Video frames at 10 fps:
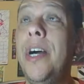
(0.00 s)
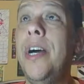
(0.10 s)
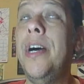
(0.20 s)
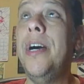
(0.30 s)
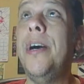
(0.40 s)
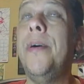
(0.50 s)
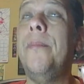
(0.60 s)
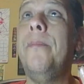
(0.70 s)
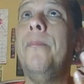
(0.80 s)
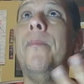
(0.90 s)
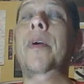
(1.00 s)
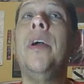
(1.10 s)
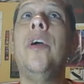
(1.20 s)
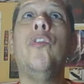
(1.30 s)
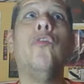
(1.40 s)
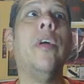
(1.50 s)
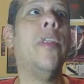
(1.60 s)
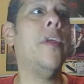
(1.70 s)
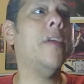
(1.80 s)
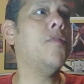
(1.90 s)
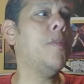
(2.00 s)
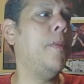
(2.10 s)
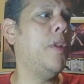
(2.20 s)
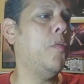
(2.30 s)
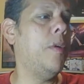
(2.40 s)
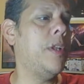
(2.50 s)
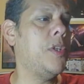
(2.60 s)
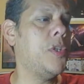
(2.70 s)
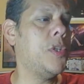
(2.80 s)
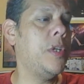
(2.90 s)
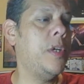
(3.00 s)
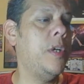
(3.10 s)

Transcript: Trying to think of some other ones.